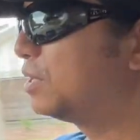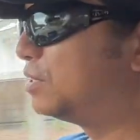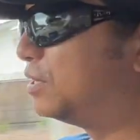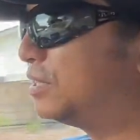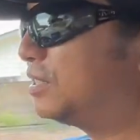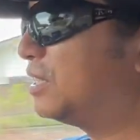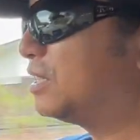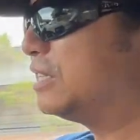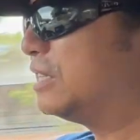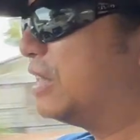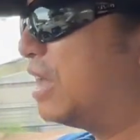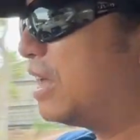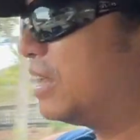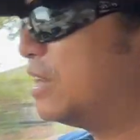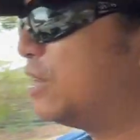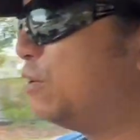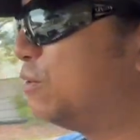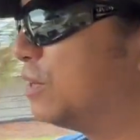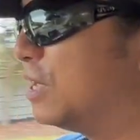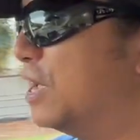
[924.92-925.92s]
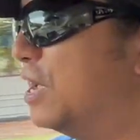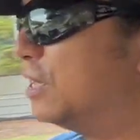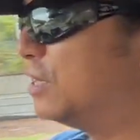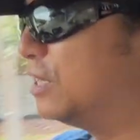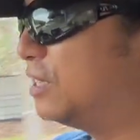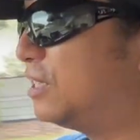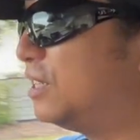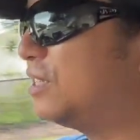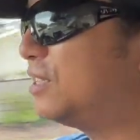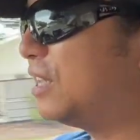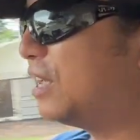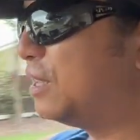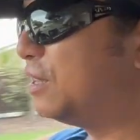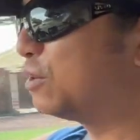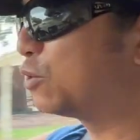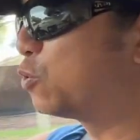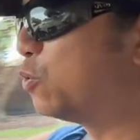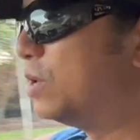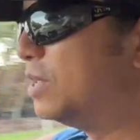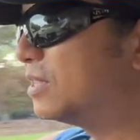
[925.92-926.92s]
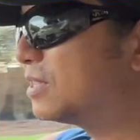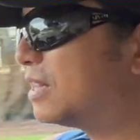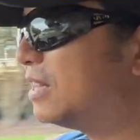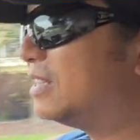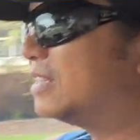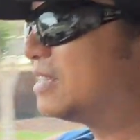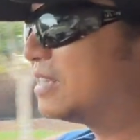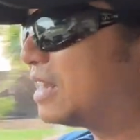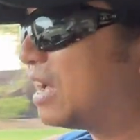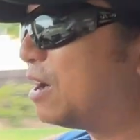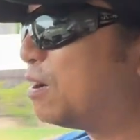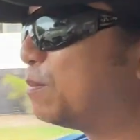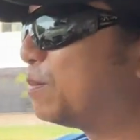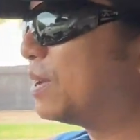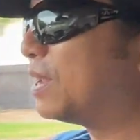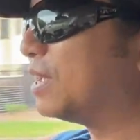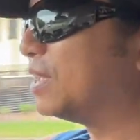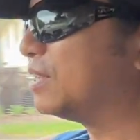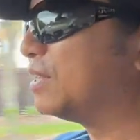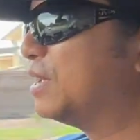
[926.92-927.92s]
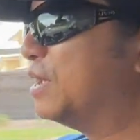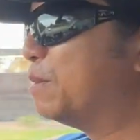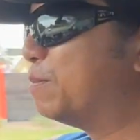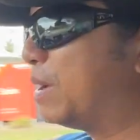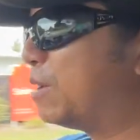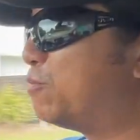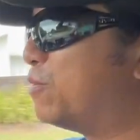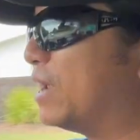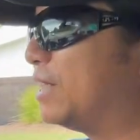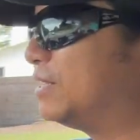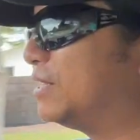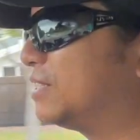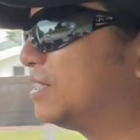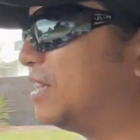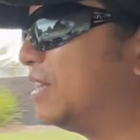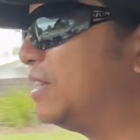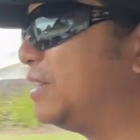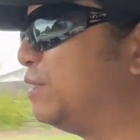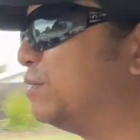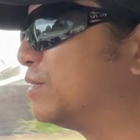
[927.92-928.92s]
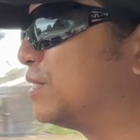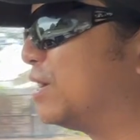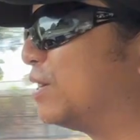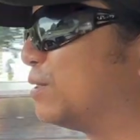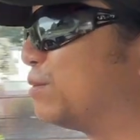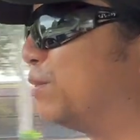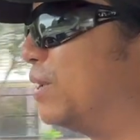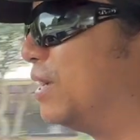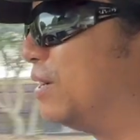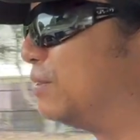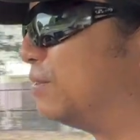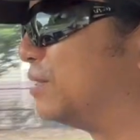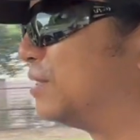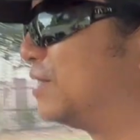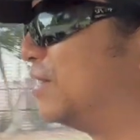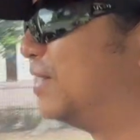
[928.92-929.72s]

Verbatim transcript: This is not a new. This is a Queensland style plate, but think, registered in New South Wales.